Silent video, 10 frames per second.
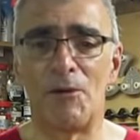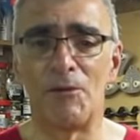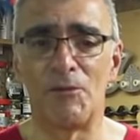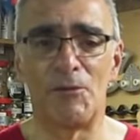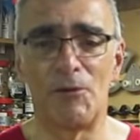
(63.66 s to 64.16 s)
I
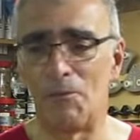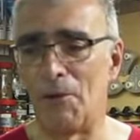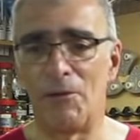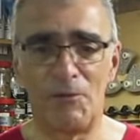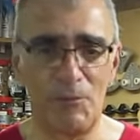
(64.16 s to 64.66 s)
thought
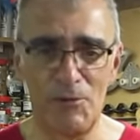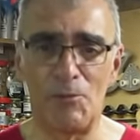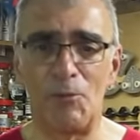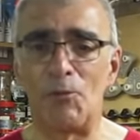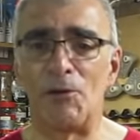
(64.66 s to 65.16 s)
apart from
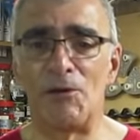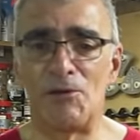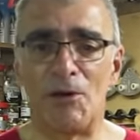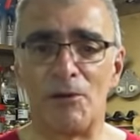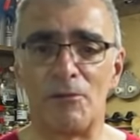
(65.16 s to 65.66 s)
supporting his
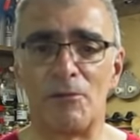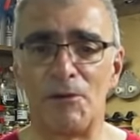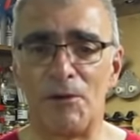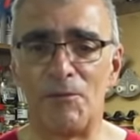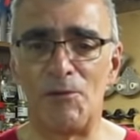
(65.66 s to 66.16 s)
channel I'd
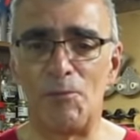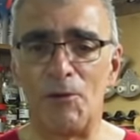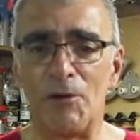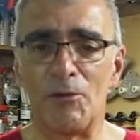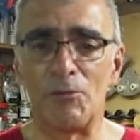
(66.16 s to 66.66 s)
have this
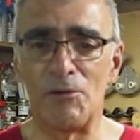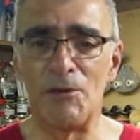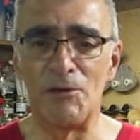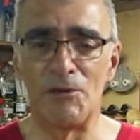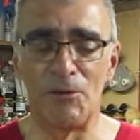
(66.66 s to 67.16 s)
pretty cool
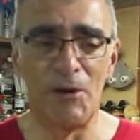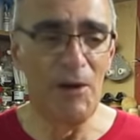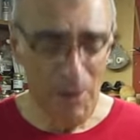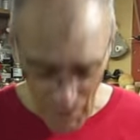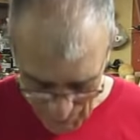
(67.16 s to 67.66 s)
t-shirt.
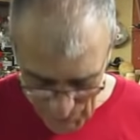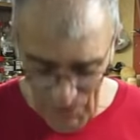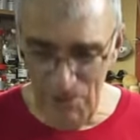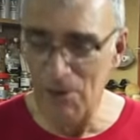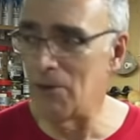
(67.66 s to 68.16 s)
I
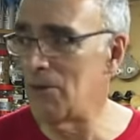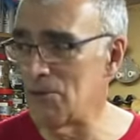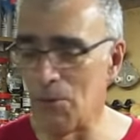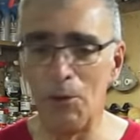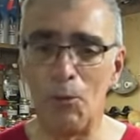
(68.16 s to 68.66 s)
must say it's
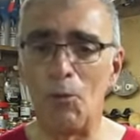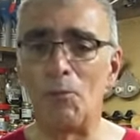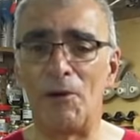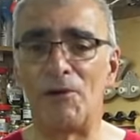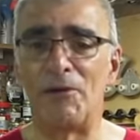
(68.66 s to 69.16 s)
quite warm
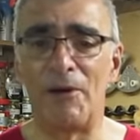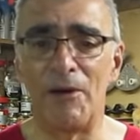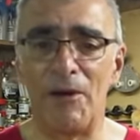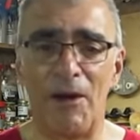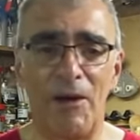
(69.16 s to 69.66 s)
here
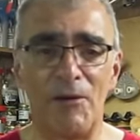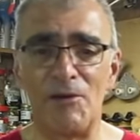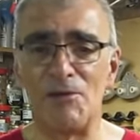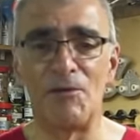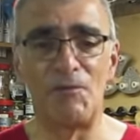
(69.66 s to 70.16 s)
today, and
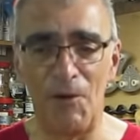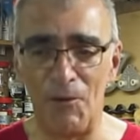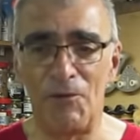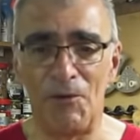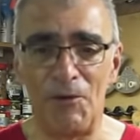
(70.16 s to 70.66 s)
this is a
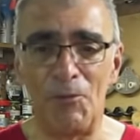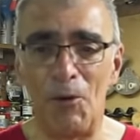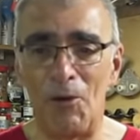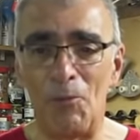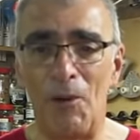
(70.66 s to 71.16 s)
very, very
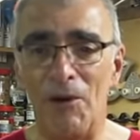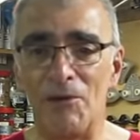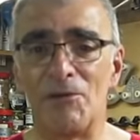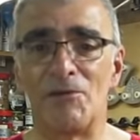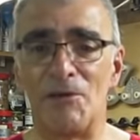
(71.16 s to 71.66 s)
well made
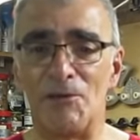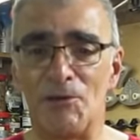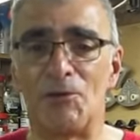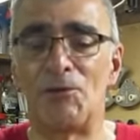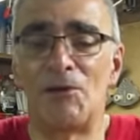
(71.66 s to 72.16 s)

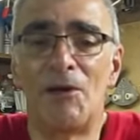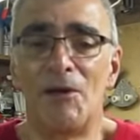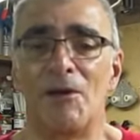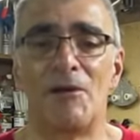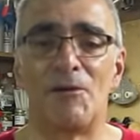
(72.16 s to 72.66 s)
t-shirt.
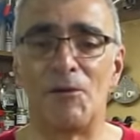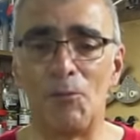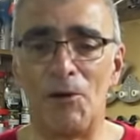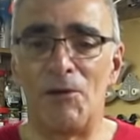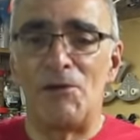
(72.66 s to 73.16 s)
I can
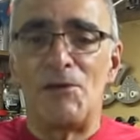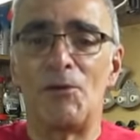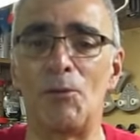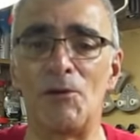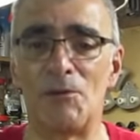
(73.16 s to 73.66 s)
wear this in the
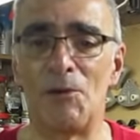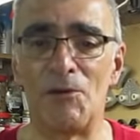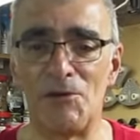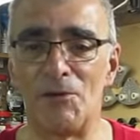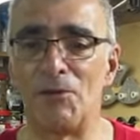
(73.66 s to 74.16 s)
winter
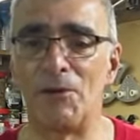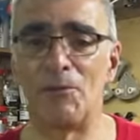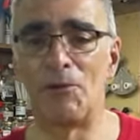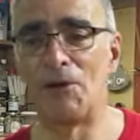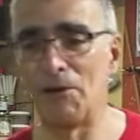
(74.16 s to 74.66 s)
months, I think,
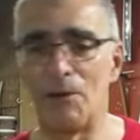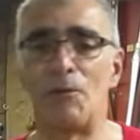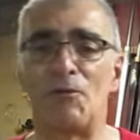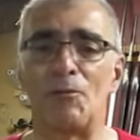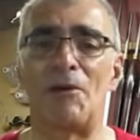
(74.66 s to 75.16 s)
but then
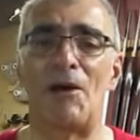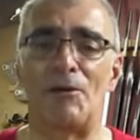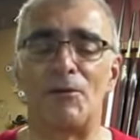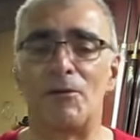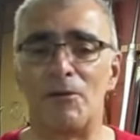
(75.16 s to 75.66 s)
coming from
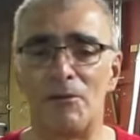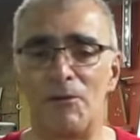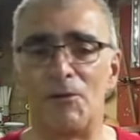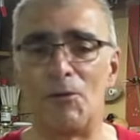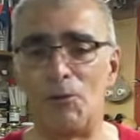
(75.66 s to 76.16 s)
Canada,
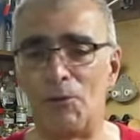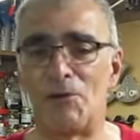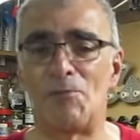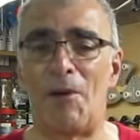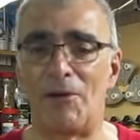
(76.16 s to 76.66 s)
you know, you'd
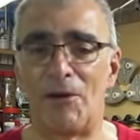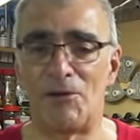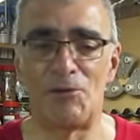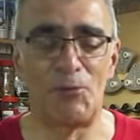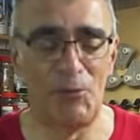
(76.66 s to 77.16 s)
expect that
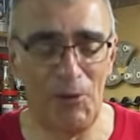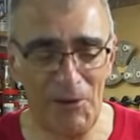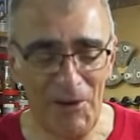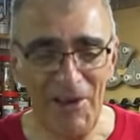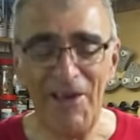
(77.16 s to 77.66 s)
sort of
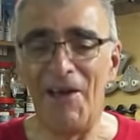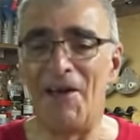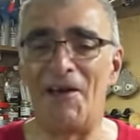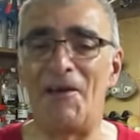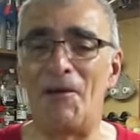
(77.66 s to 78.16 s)

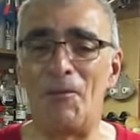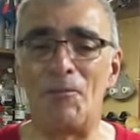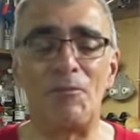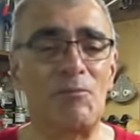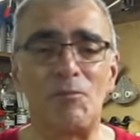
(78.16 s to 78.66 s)

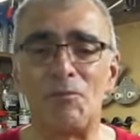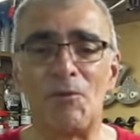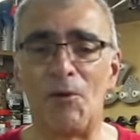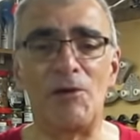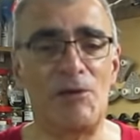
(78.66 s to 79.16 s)
thing.
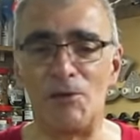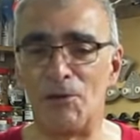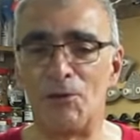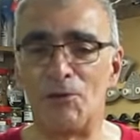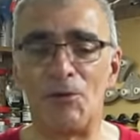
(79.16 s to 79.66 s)
Great
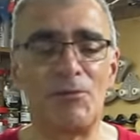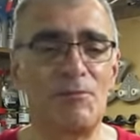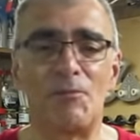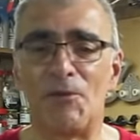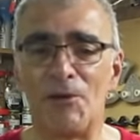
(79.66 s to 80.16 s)
t-shirt, John,
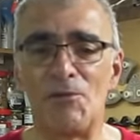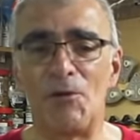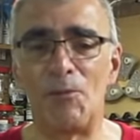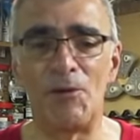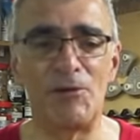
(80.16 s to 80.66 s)
thanks
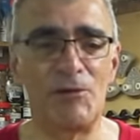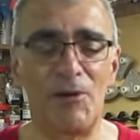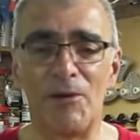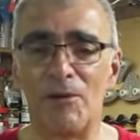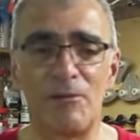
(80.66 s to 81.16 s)
very much.
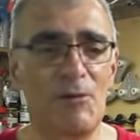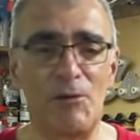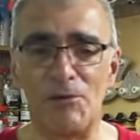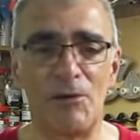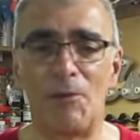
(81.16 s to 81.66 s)

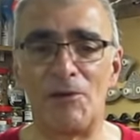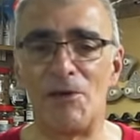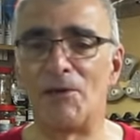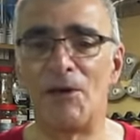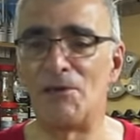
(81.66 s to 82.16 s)
Only took about
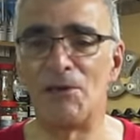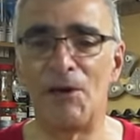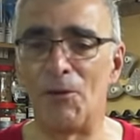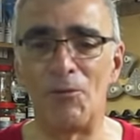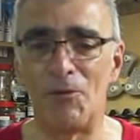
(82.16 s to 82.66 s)
10 days to
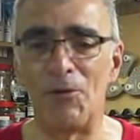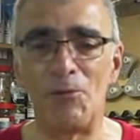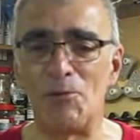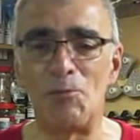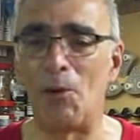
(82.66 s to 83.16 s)
get over here,
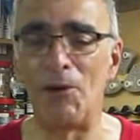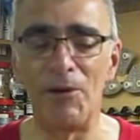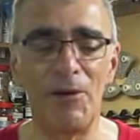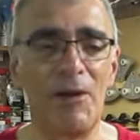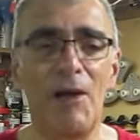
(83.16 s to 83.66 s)
which is brilliant.